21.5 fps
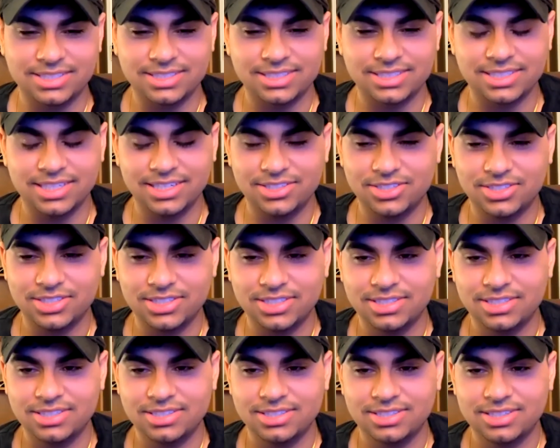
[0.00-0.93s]
to that
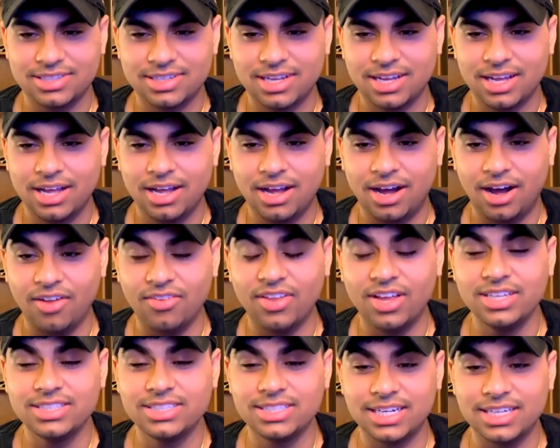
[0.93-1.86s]
shit
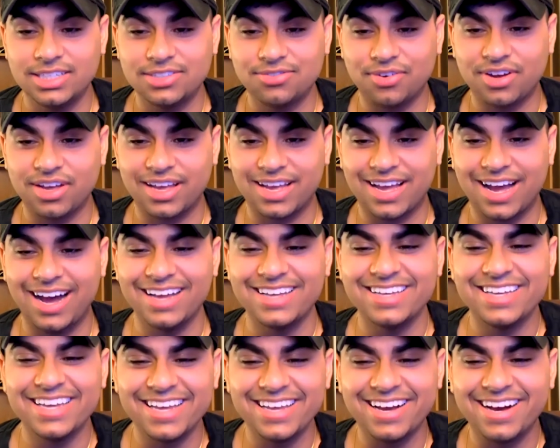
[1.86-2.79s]
unless it has fucking
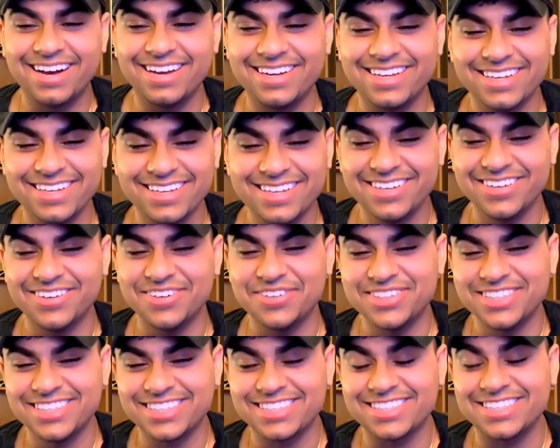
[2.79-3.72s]
Kanye on it,
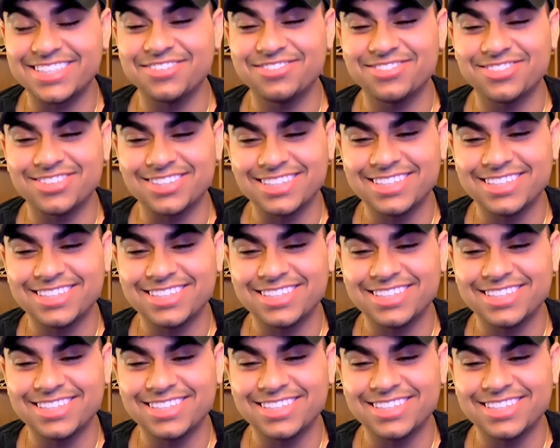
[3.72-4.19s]
which is different.